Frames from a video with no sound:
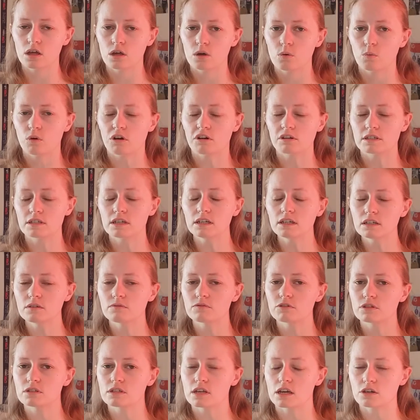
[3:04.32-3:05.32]
Whereas an
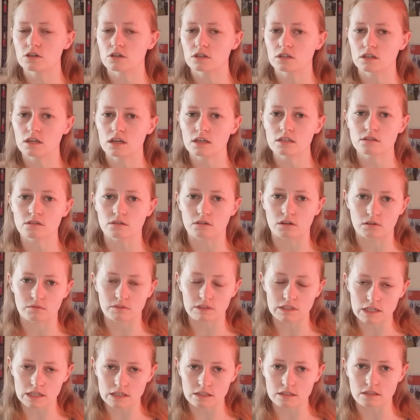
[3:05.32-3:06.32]
interval session is done over
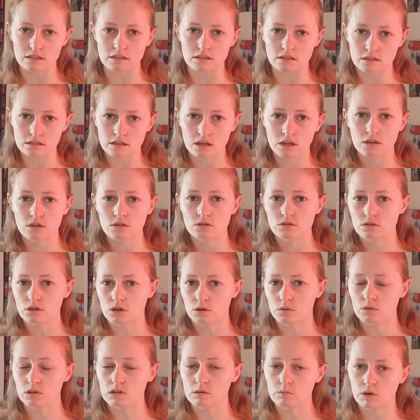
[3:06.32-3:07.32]
distance. So
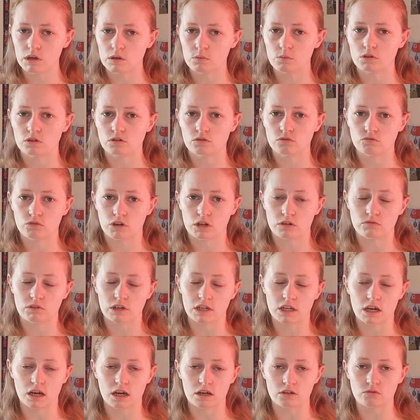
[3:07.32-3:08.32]
you might want to run
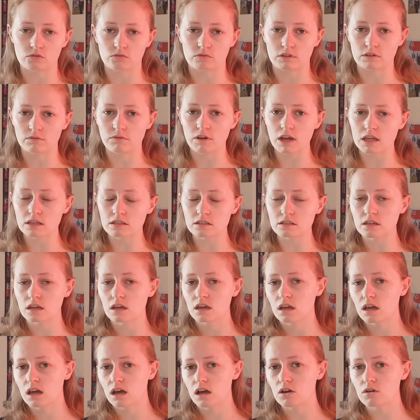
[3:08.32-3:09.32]
really hard or really fast
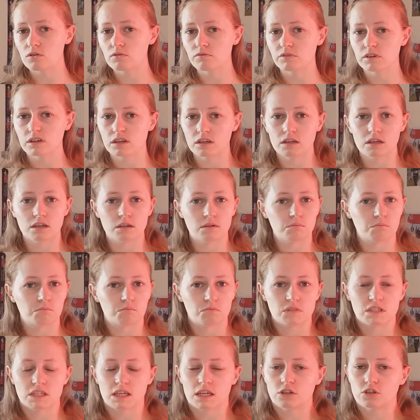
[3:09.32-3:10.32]
over,
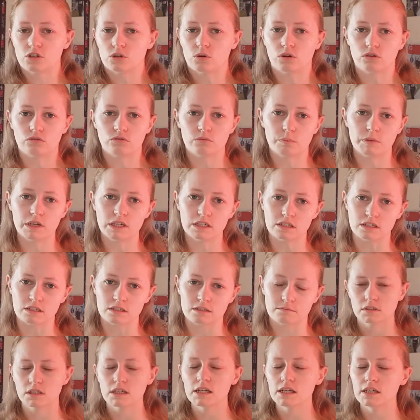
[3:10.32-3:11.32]
say, 200 meters.
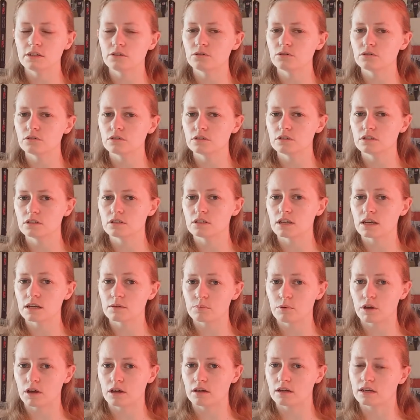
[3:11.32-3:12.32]
In order to take
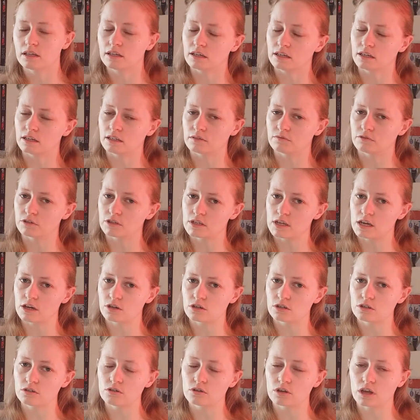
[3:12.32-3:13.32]
part in an interval
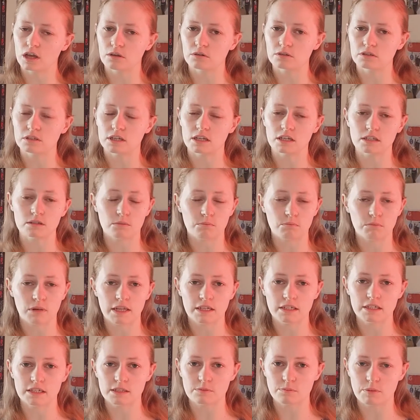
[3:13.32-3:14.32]
session, you're going to need
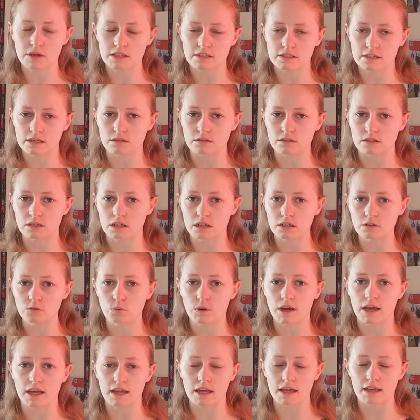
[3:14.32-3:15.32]
plenty of space outside,
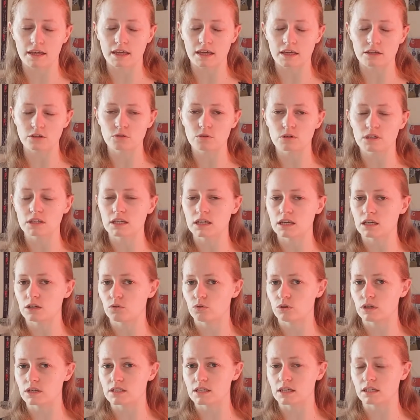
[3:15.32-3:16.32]
where again you can
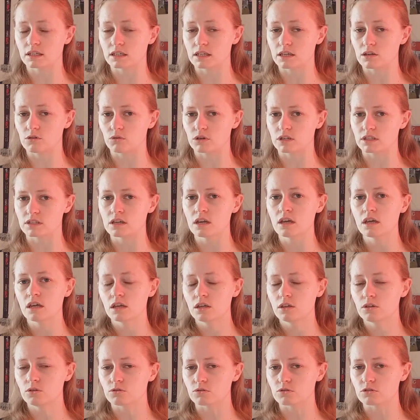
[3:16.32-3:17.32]
increase and decrease
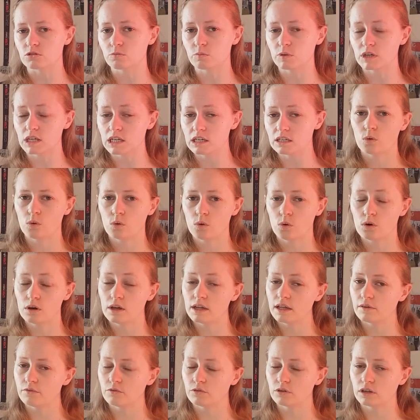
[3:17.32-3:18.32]
your speed. Or
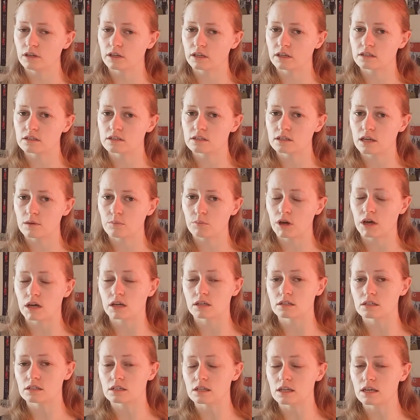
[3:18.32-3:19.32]
if you're looking to take
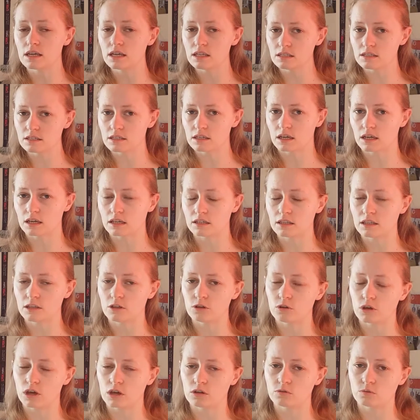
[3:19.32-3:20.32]
part in it inside, then
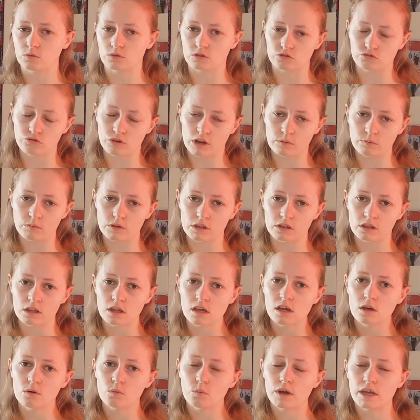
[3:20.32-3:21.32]
you're going to want a treadmill
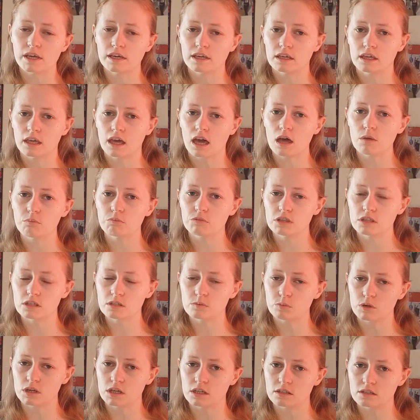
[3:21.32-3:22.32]
where you can get up to the
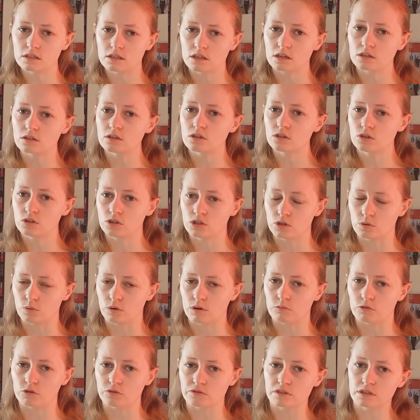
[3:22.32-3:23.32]
speeds that you are
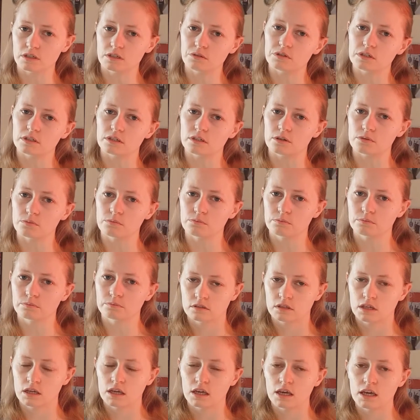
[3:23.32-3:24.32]
more suited to.
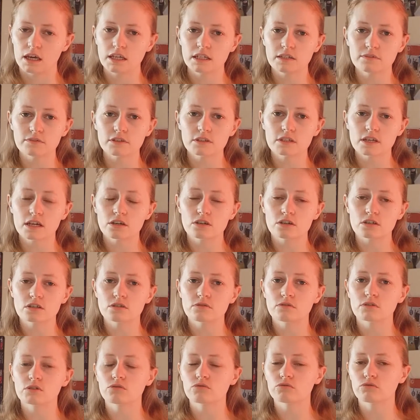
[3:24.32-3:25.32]
Interval sessions
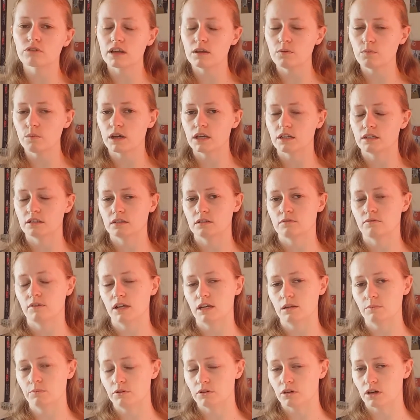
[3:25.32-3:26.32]
are a great way to
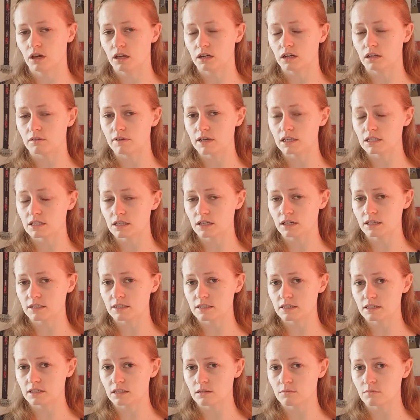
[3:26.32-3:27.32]
develop your cardiovascular
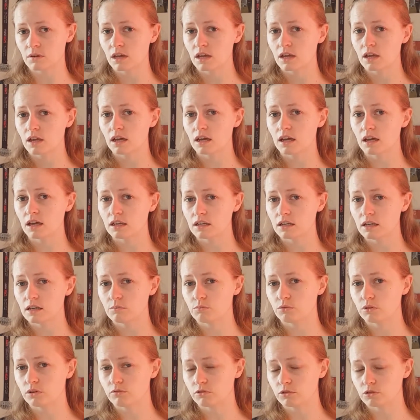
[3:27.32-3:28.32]
system and
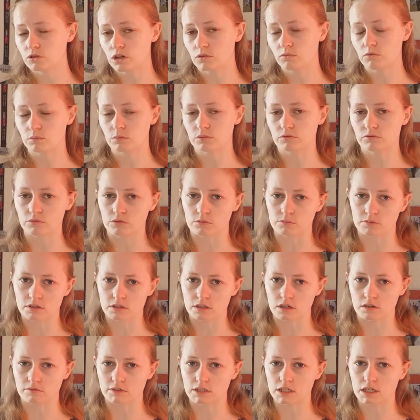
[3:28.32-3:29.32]
improve your general performance
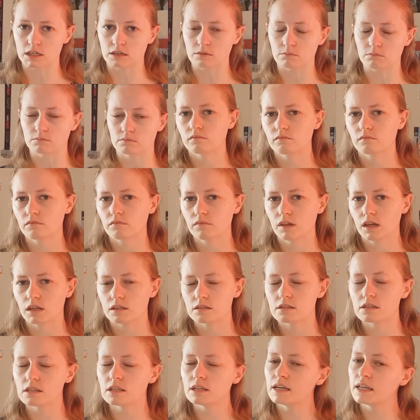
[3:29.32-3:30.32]
over time.
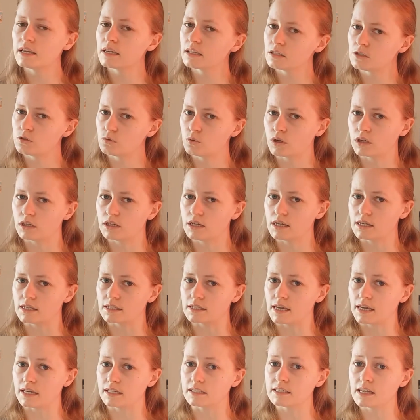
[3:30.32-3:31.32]
So the next one is
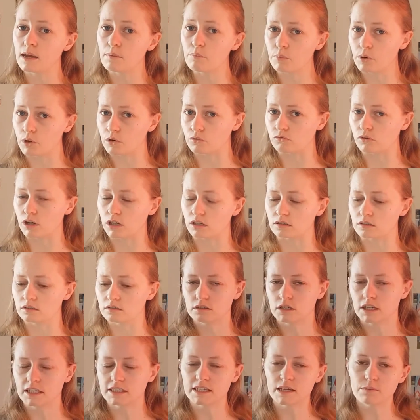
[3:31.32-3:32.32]
a tempo run.
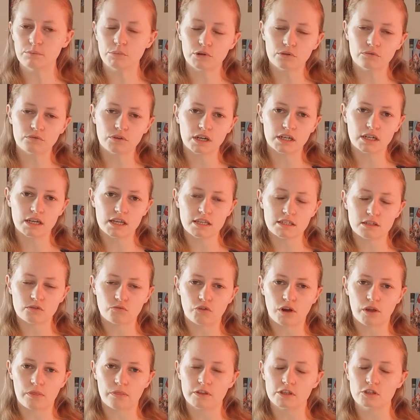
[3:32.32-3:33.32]
A tempo run is a
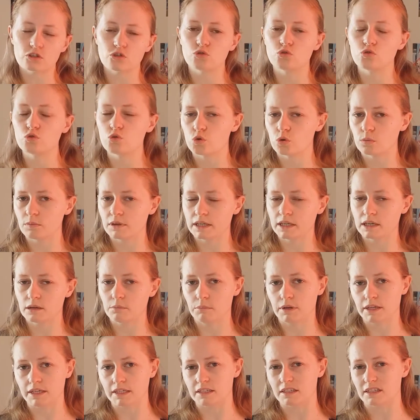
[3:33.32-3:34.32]
run that's normally
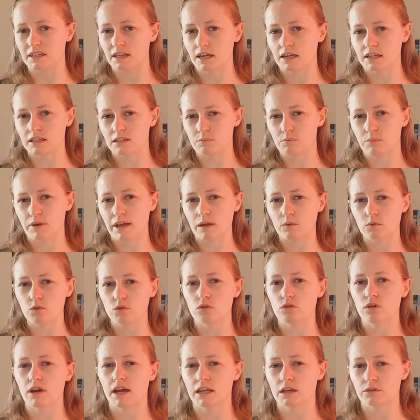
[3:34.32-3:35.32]
completed at about
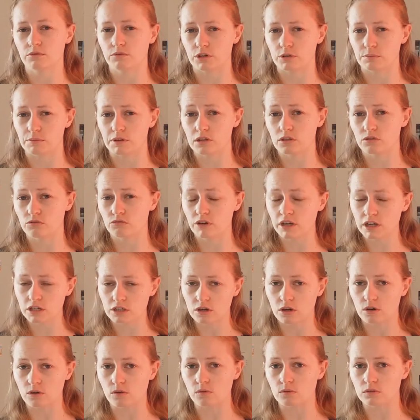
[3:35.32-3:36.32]
your anaerobic
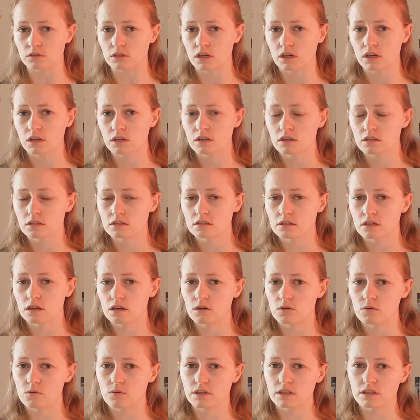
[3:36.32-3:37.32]
threshold.
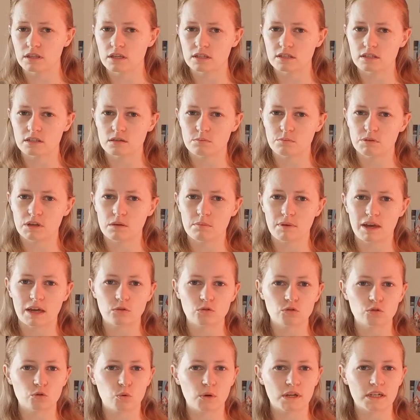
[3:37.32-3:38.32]
So this could be
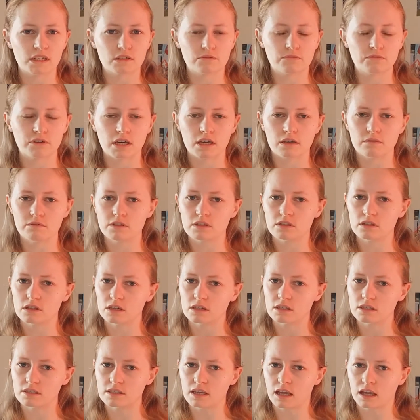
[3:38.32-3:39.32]
about 25 to
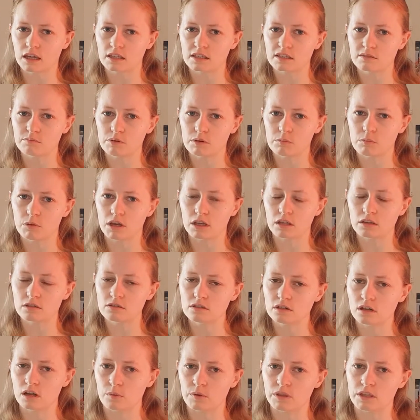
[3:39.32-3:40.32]
30 seconds per mile
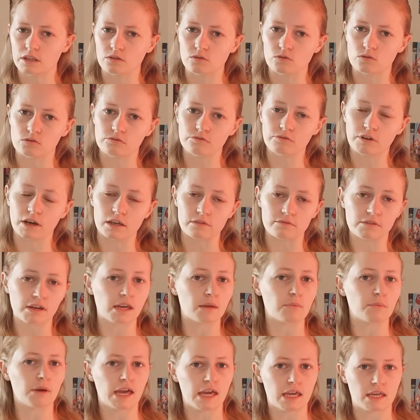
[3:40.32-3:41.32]
slower than your
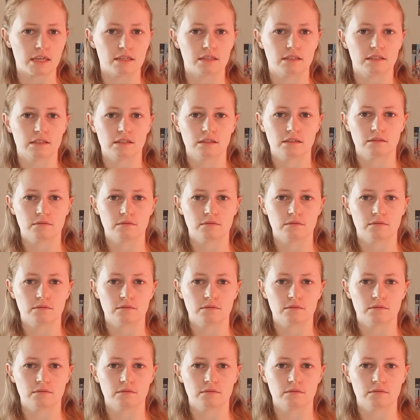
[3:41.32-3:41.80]
5k pace.